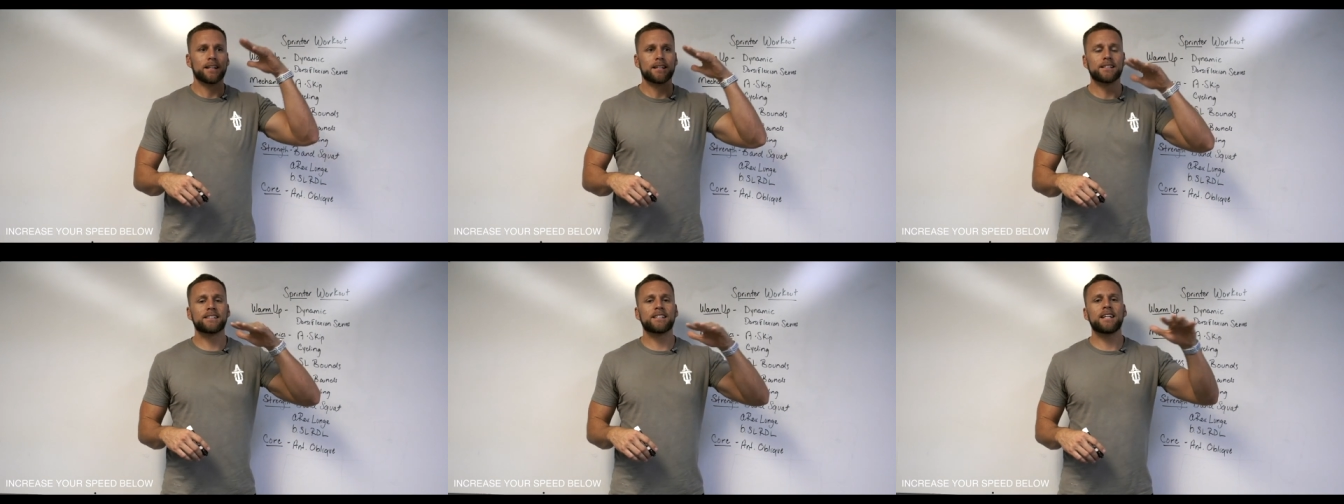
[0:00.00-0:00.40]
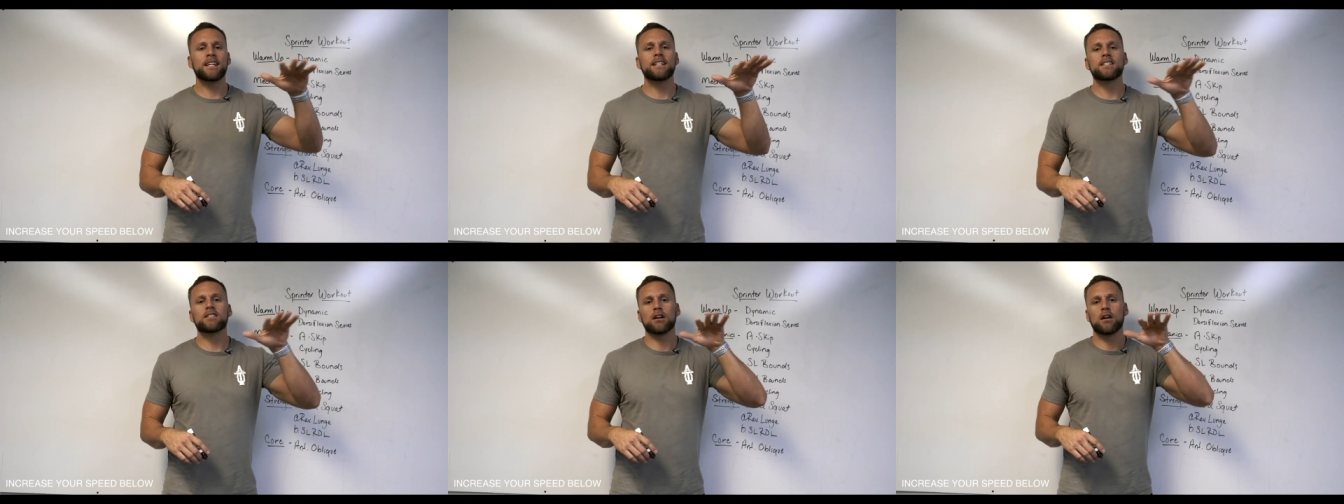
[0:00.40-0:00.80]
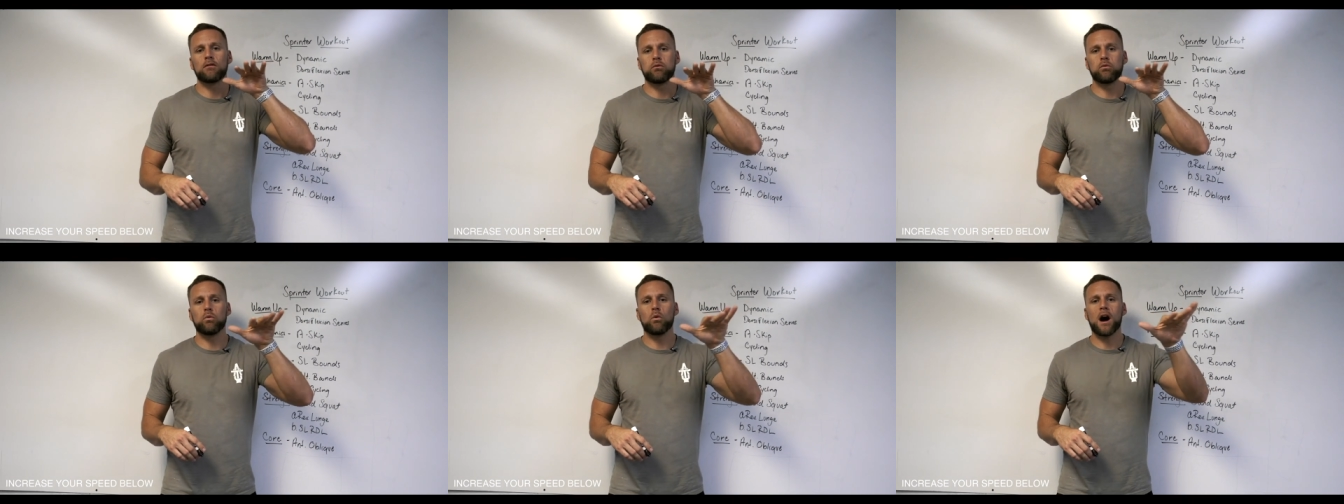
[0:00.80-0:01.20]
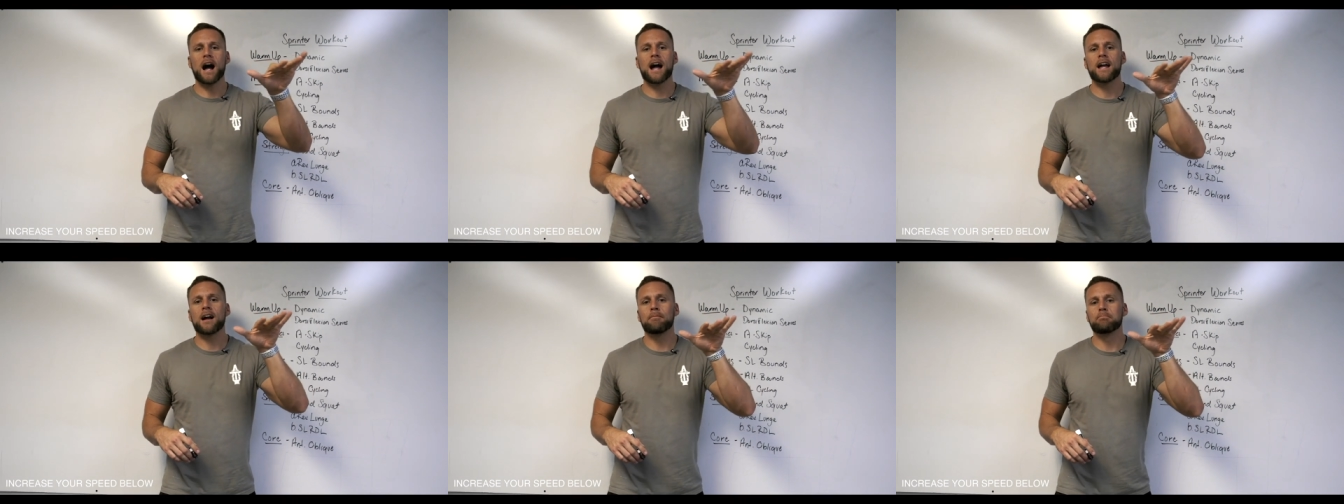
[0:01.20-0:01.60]
the scenes of
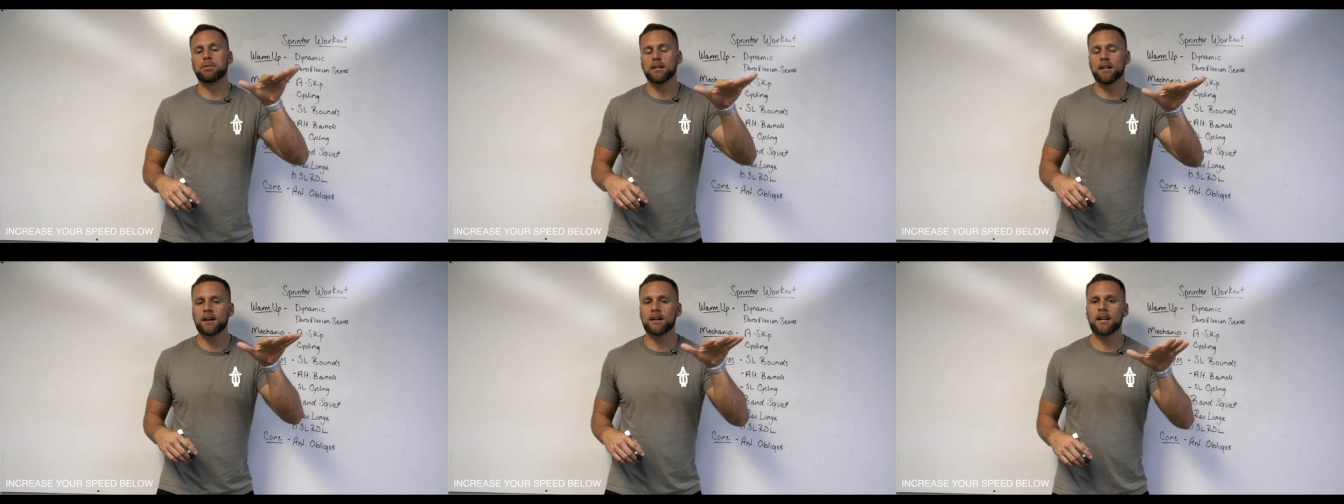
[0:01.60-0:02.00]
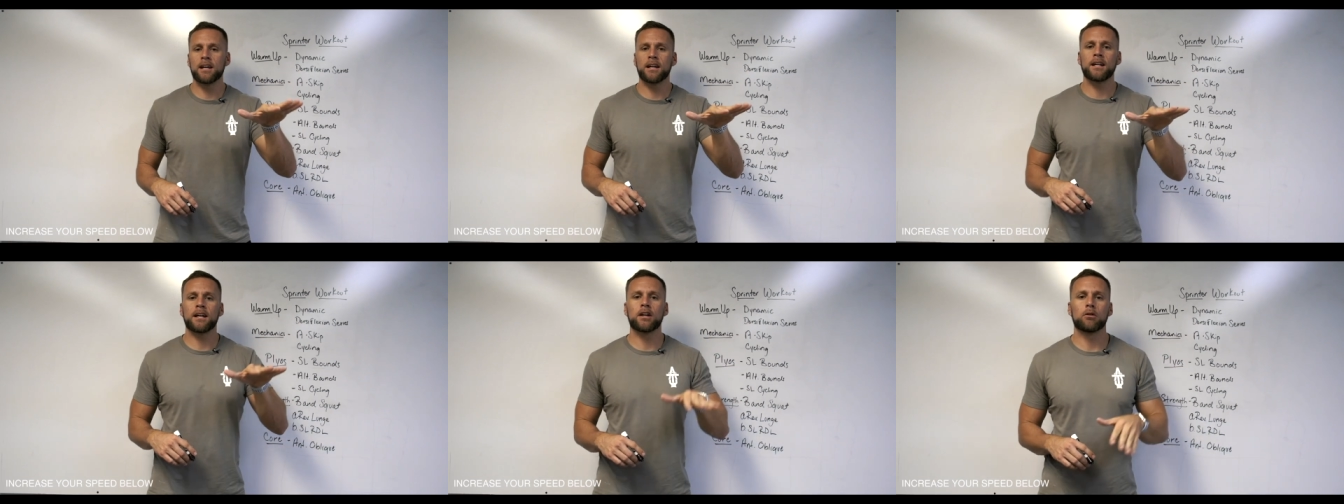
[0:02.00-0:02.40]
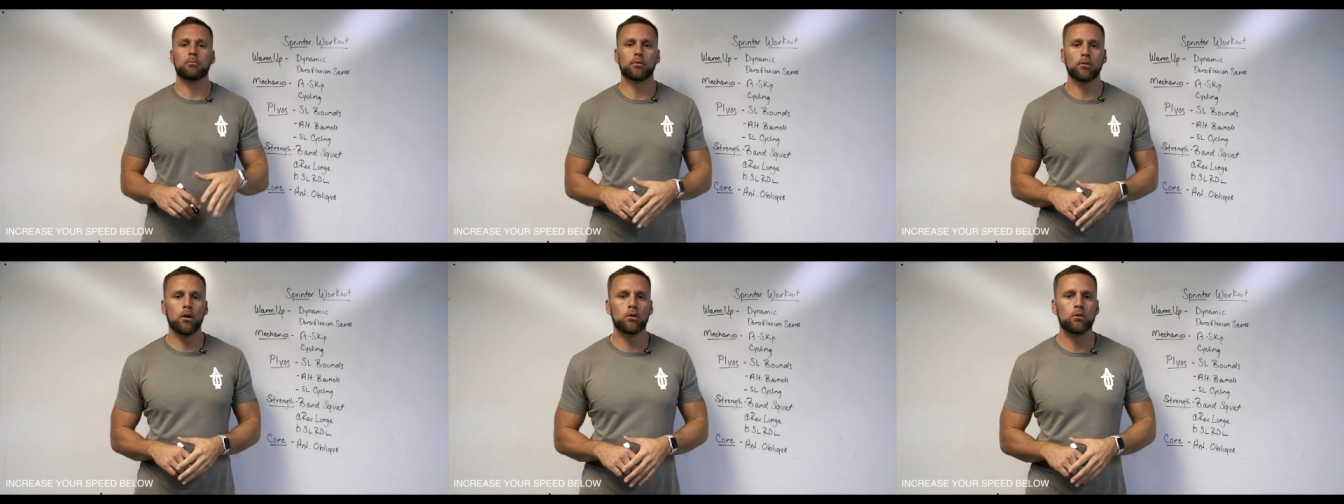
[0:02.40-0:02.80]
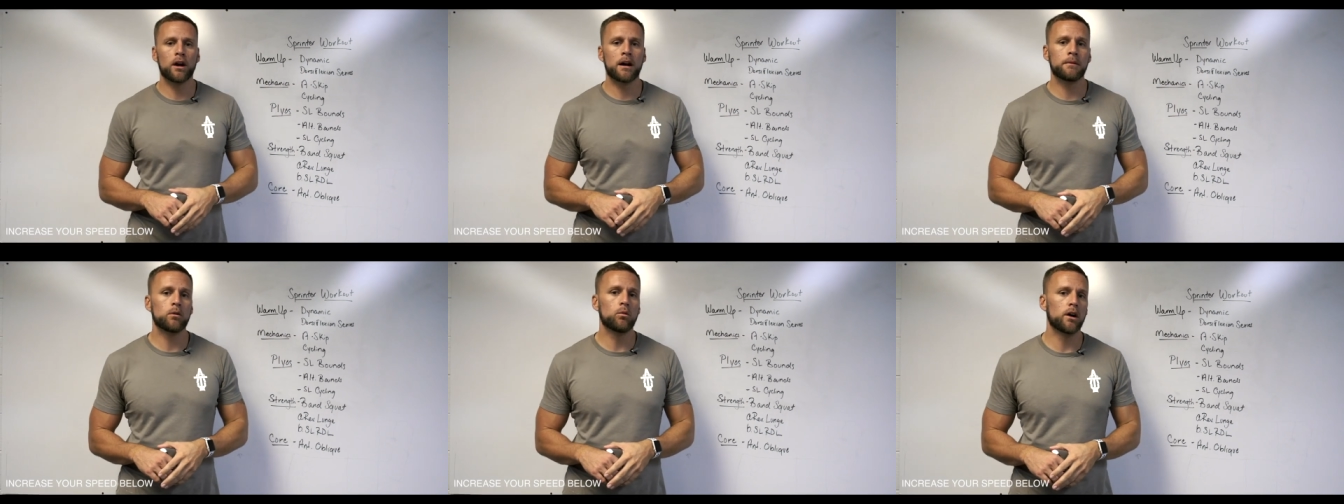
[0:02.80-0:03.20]
why I'm plugging it in or
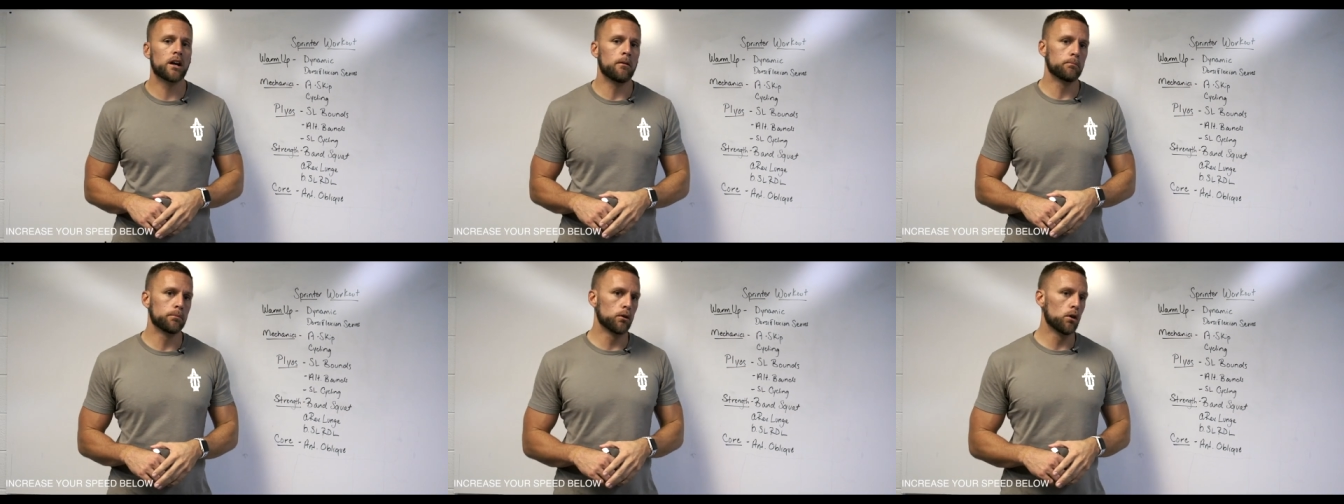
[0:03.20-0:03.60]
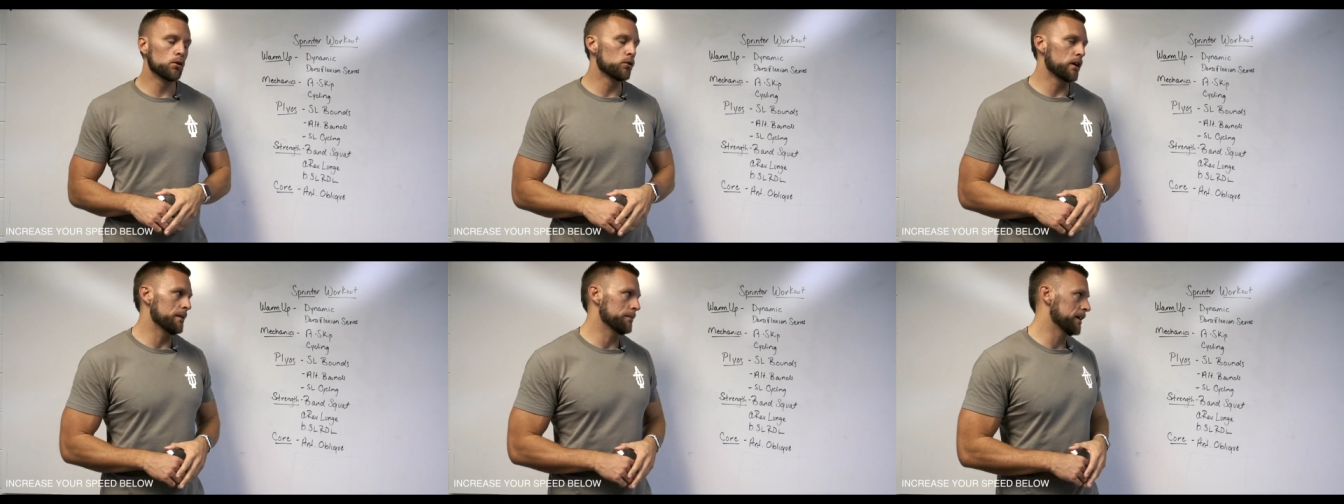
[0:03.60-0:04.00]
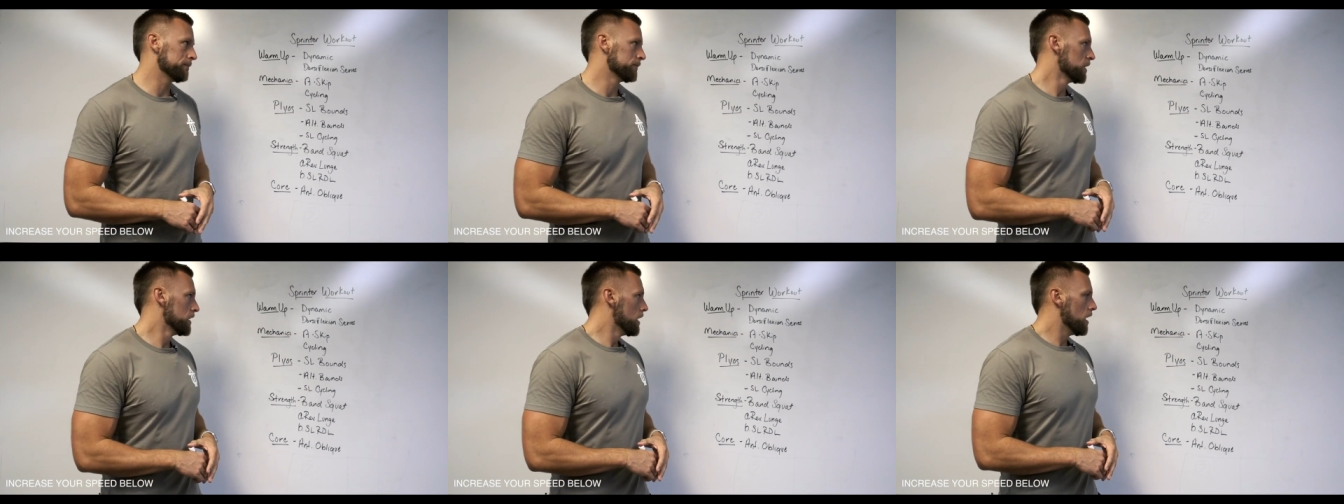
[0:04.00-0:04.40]
programming what I'm programming.